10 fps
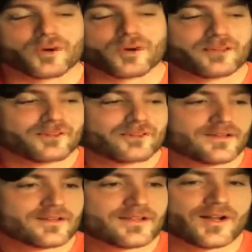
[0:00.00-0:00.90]
But
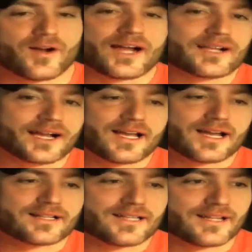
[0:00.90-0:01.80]
I
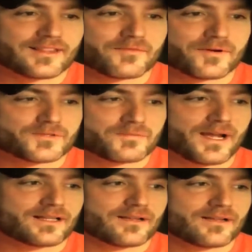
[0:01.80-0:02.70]
kind of take the
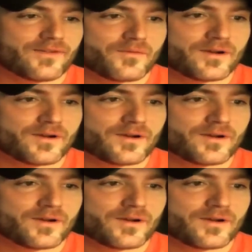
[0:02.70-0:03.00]
perspective.